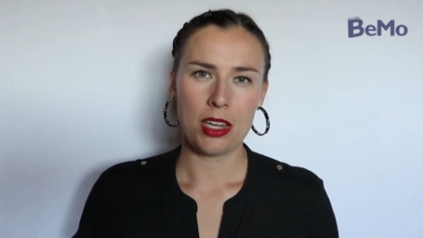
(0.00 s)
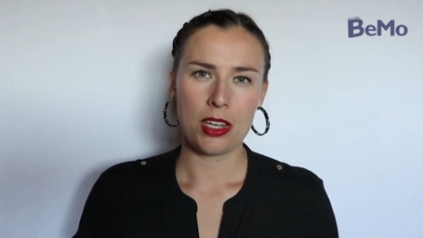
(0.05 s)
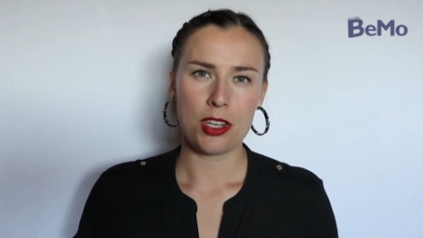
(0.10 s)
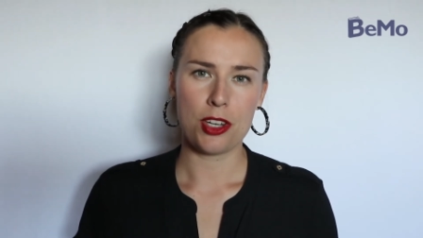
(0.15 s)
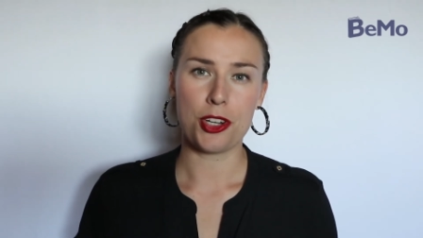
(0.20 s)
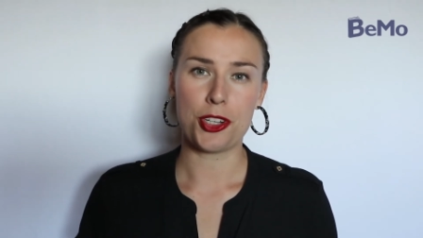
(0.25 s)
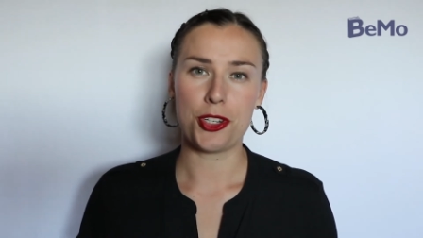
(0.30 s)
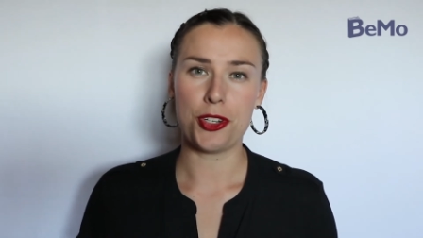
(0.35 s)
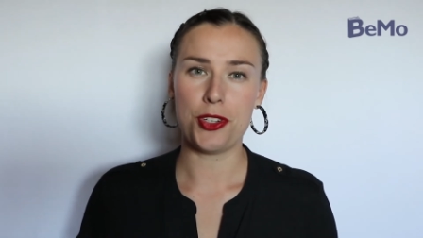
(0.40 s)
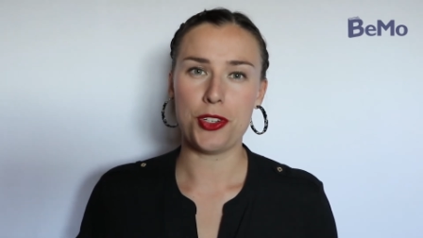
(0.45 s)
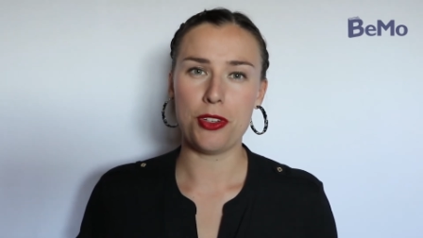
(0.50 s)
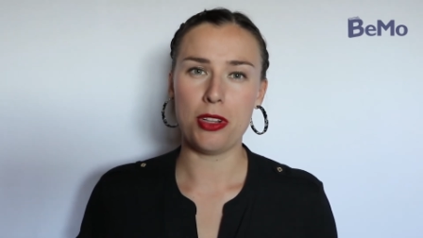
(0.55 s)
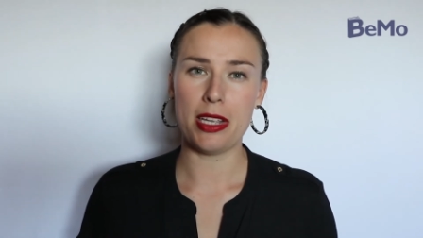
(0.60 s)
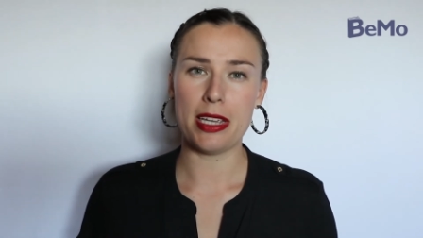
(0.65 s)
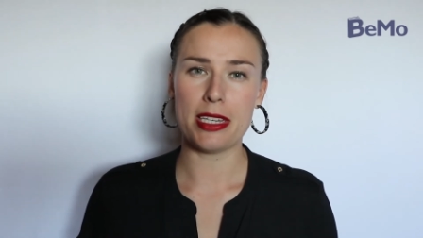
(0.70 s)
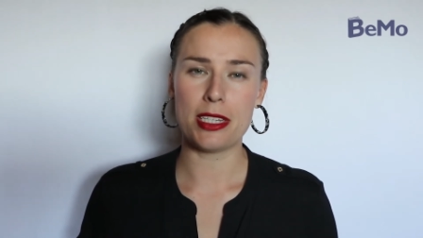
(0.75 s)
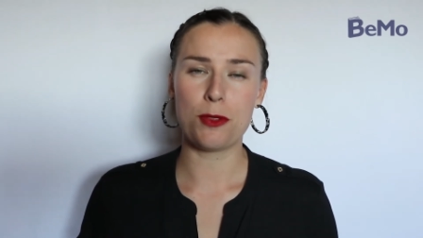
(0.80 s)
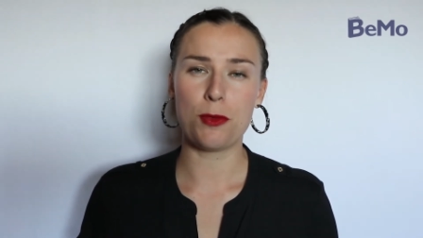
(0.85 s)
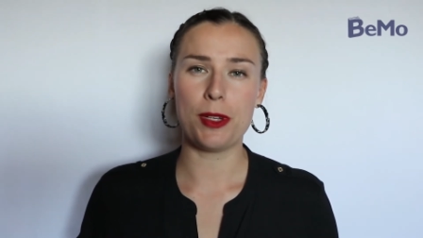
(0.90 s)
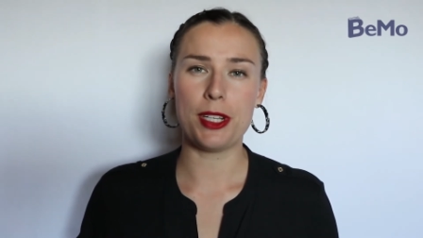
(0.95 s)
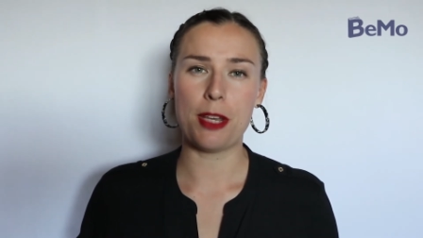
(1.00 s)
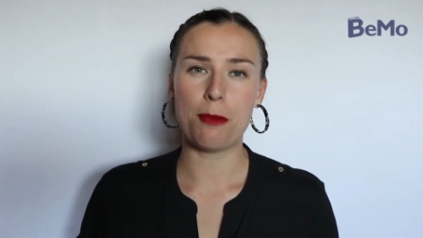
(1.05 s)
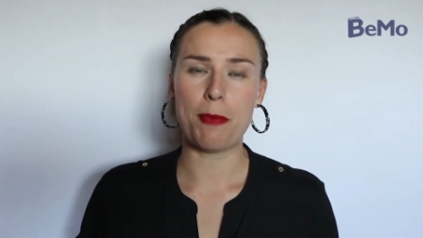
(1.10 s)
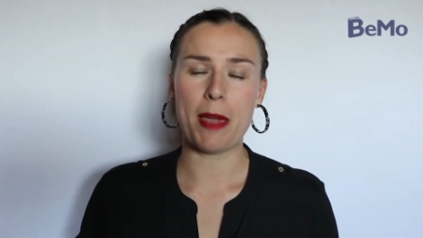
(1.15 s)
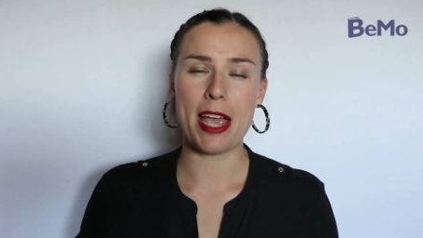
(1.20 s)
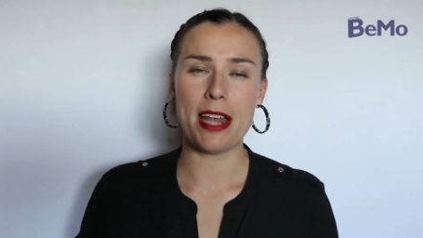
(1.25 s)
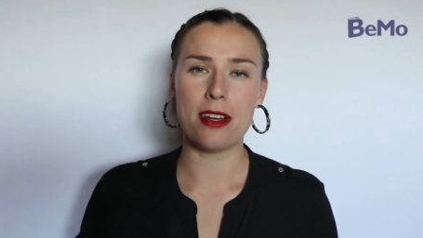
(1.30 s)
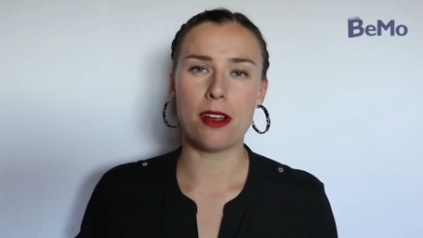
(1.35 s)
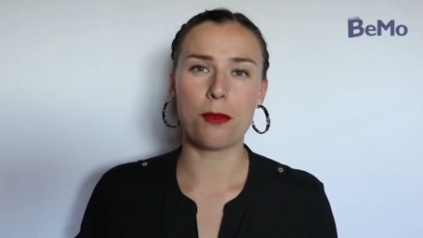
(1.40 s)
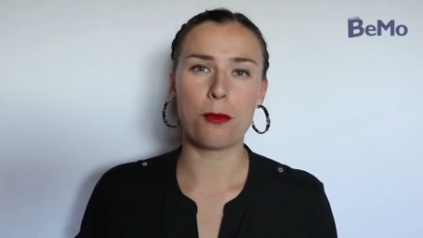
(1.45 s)
Your to-do list will
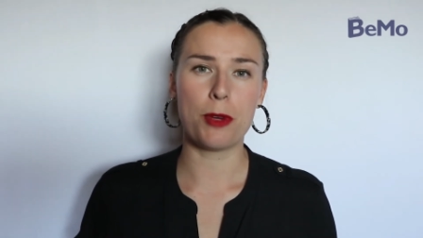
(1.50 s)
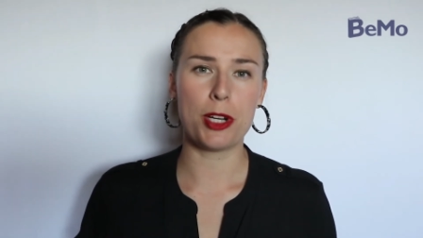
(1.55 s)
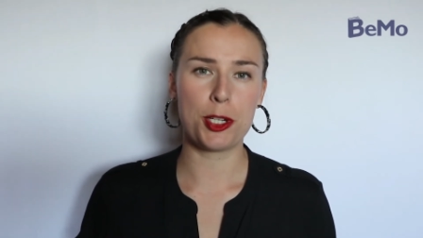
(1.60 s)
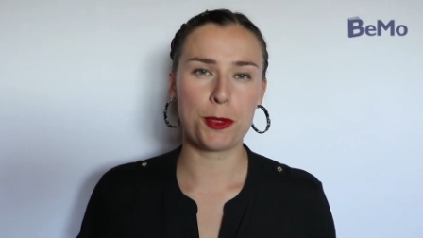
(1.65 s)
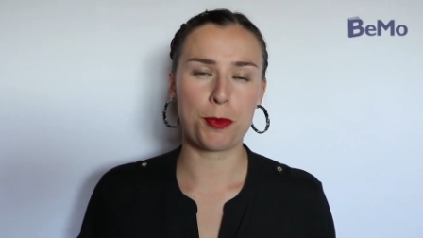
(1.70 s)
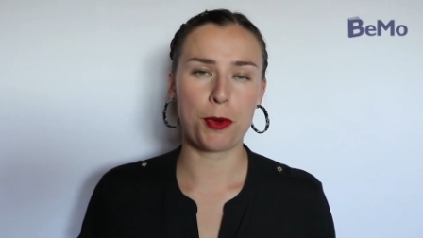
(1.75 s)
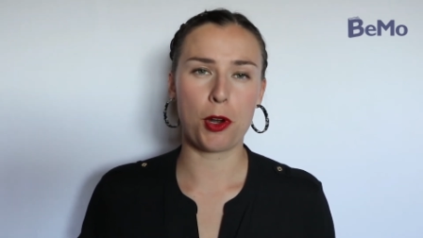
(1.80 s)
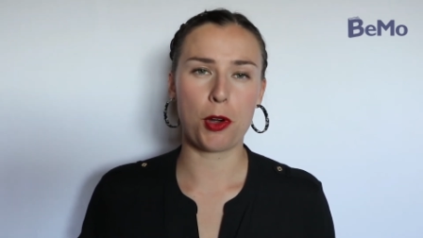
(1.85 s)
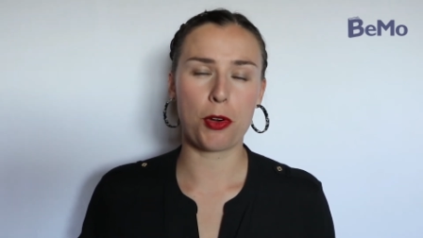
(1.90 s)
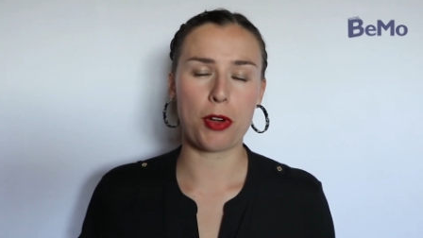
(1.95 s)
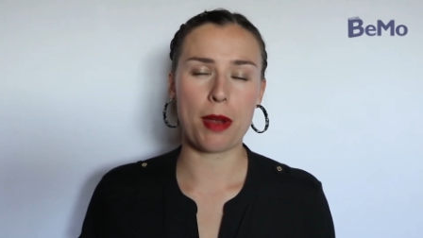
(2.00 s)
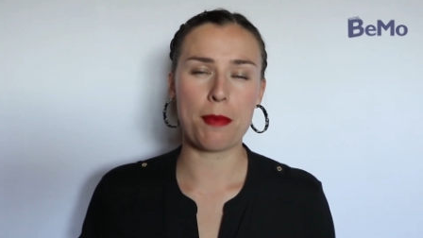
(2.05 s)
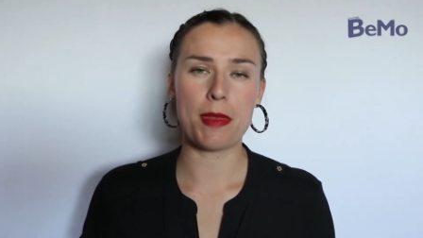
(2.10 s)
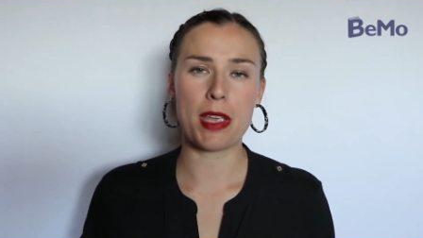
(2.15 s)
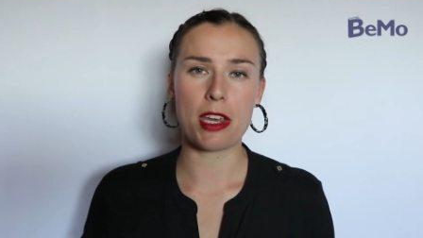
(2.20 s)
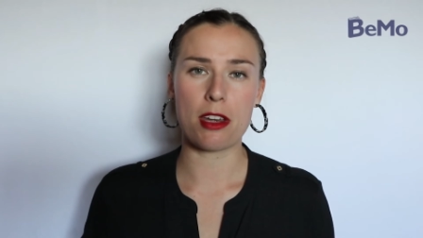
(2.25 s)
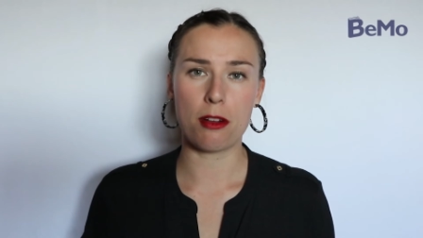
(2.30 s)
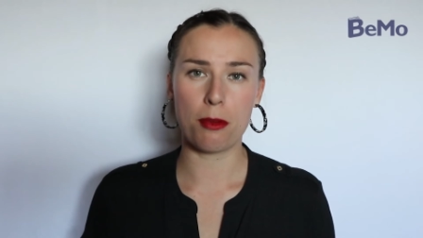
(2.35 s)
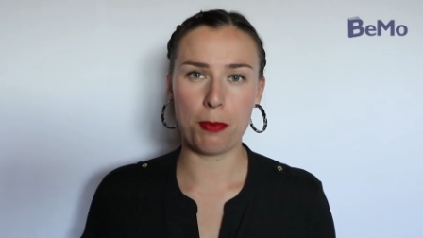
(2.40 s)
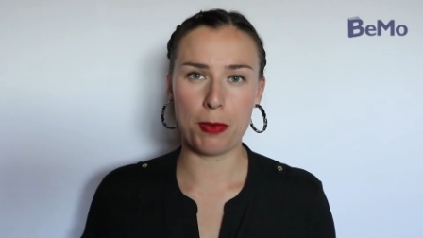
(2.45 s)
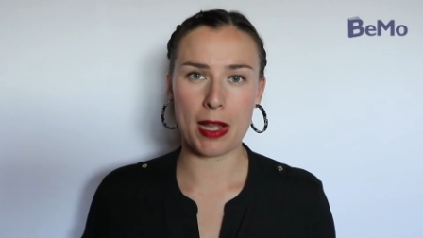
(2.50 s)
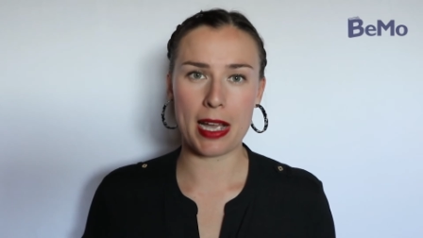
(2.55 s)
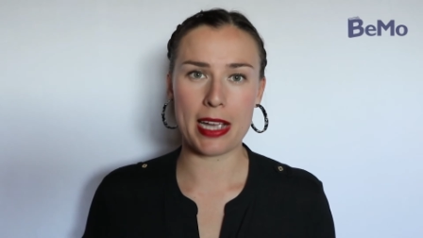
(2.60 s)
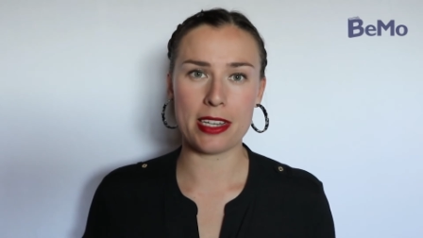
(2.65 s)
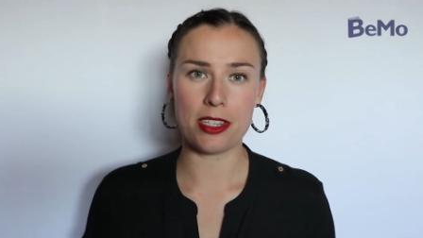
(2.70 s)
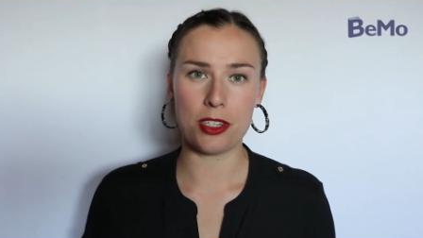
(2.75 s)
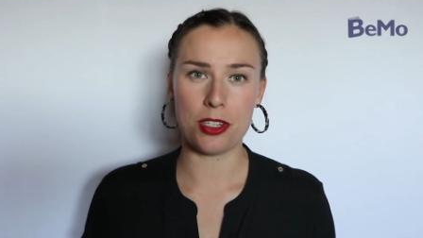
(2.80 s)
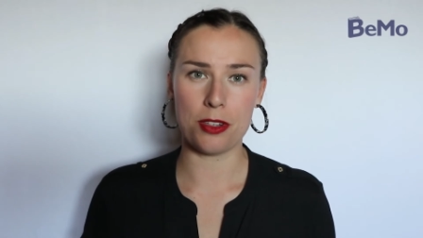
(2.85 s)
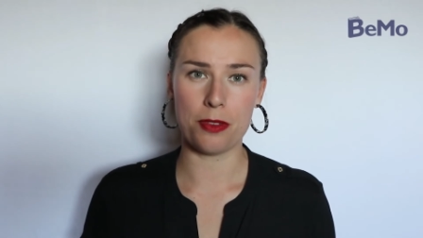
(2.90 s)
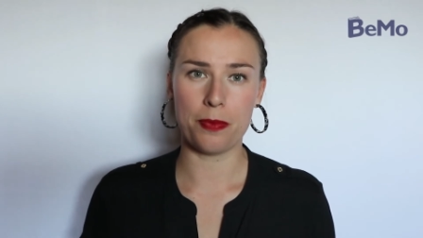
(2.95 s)
depend on which program that you're
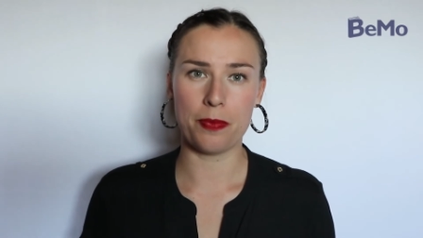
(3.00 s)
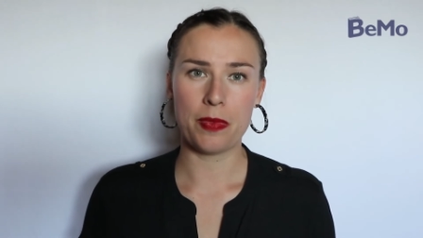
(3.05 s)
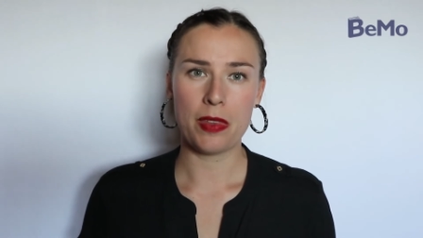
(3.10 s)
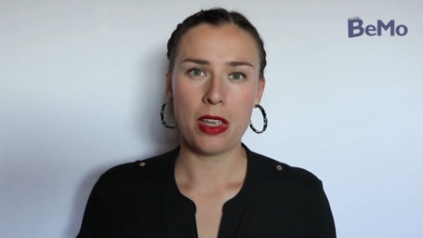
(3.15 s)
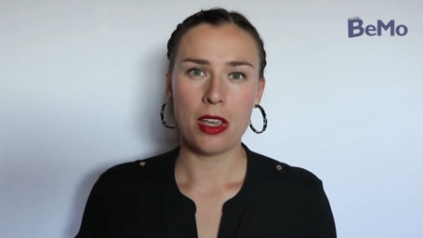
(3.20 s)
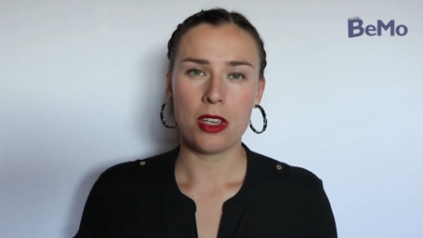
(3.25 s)
applied to.